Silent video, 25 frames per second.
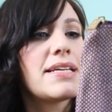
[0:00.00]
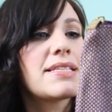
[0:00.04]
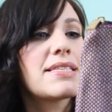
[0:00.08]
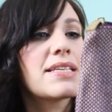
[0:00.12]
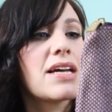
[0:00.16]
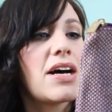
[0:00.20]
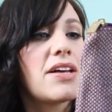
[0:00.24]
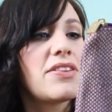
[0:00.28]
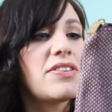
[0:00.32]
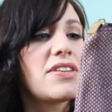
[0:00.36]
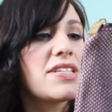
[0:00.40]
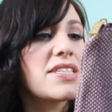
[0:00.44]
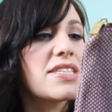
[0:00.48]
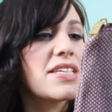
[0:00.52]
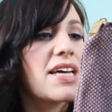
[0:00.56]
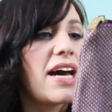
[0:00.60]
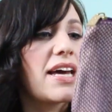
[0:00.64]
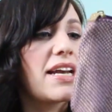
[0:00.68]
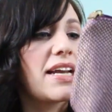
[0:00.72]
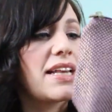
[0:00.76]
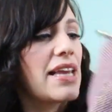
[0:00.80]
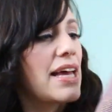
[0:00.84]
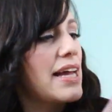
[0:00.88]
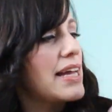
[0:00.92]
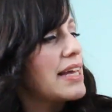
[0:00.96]
It's got this
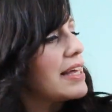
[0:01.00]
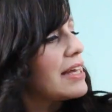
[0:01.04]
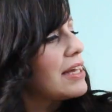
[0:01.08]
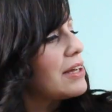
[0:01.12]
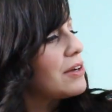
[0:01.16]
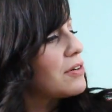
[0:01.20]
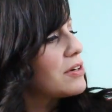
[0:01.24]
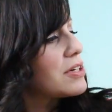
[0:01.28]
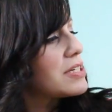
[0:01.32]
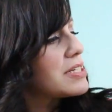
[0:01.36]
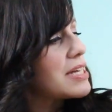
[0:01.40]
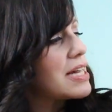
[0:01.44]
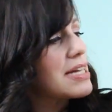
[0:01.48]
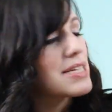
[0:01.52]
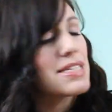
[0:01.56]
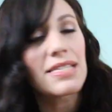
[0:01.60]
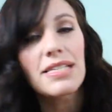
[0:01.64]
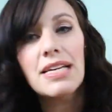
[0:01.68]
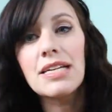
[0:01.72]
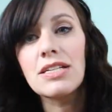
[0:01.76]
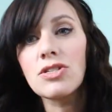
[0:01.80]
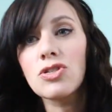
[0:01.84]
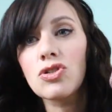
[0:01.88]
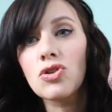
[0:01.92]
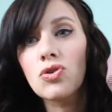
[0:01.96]
kind of like
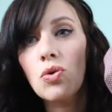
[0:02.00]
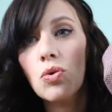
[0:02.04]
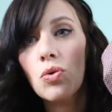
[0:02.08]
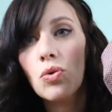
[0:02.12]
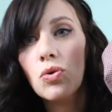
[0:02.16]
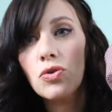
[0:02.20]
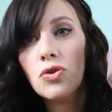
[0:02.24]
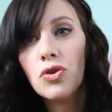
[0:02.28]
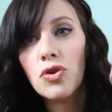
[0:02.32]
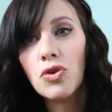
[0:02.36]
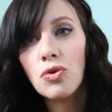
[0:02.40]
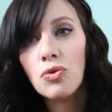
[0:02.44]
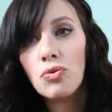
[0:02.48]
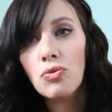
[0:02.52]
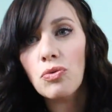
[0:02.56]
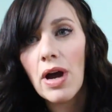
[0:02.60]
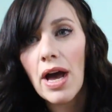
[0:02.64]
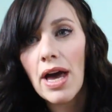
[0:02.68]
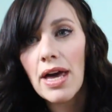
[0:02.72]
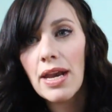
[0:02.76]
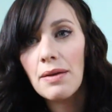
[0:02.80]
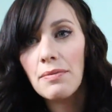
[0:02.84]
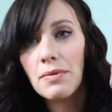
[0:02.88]
iridescent gold thread.